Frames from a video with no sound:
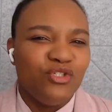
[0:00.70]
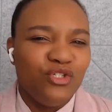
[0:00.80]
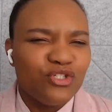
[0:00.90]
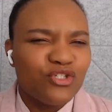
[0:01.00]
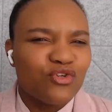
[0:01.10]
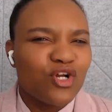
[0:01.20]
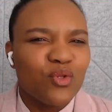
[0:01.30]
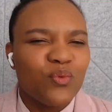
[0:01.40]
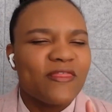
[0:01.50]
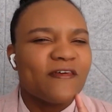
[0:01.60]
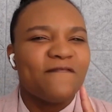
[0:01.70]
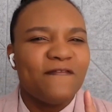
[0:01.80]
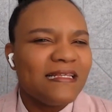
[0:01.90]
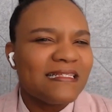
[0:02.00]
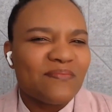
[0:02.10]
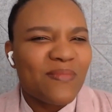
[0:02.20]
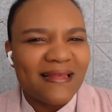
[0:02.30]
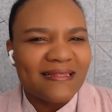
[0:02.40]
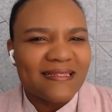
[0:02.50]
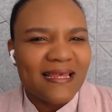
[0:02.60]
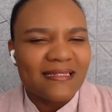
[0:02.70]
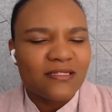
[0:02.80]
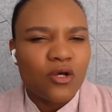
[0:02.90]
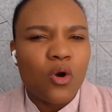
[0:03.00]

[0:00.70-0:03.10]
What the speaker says: Do you struggle with a fixed mindset